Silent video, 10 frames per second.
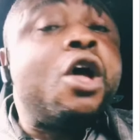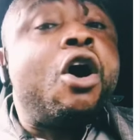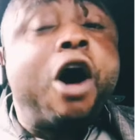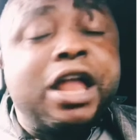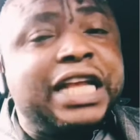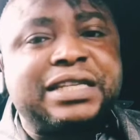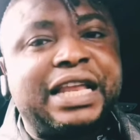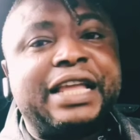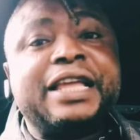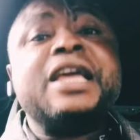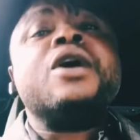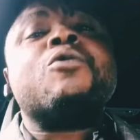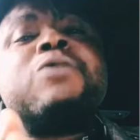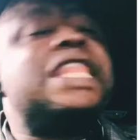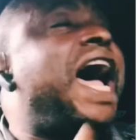Honestly,
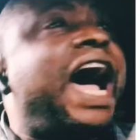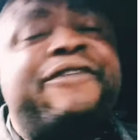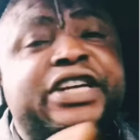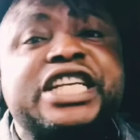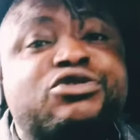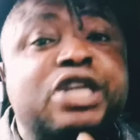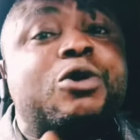we now have a situation